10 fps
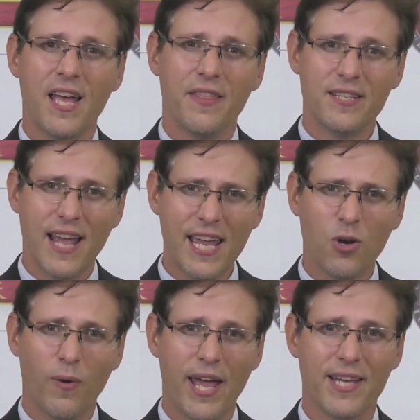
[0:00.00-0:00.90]
The
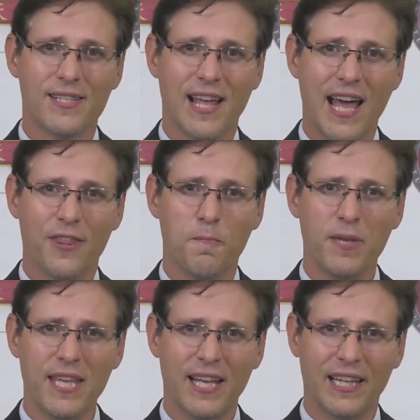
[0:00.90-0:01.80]
takeaway is that the
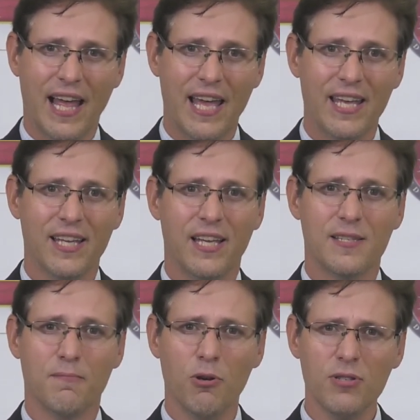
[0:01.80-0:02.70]
PLA is
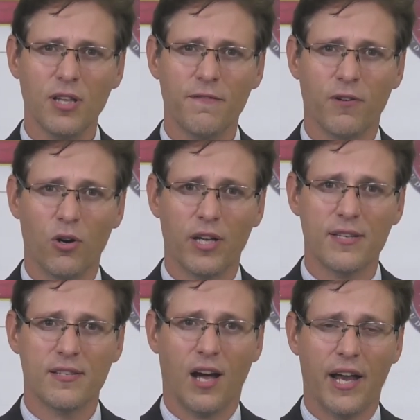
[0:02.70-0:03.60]
mostly
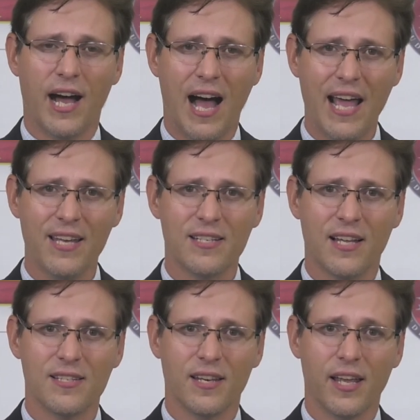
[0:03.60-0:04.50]
focused on
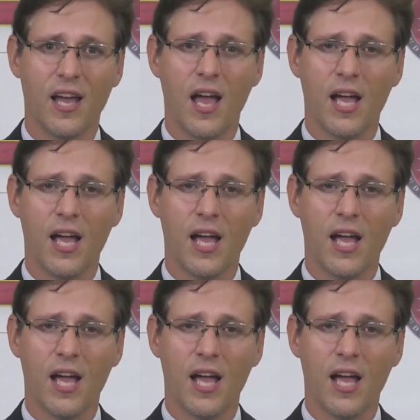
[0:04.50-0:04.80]
high-intensity